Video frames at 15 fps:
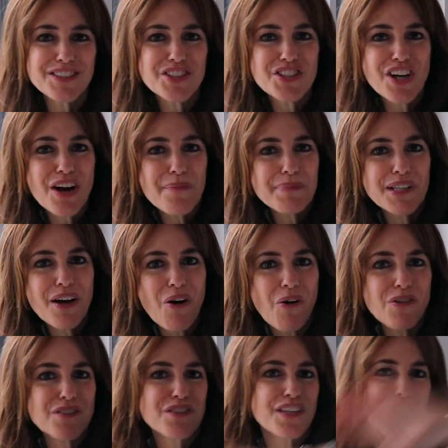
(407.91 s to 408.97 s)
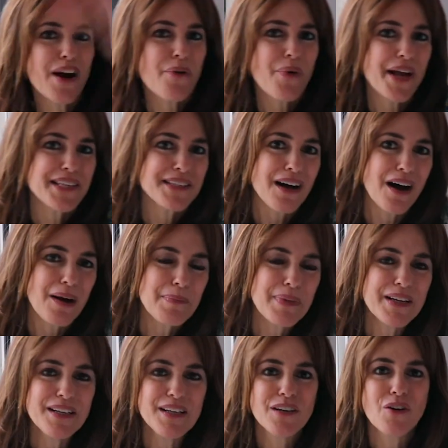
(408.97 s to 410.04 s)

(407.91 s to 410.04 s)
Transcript: jump the whole stairways up,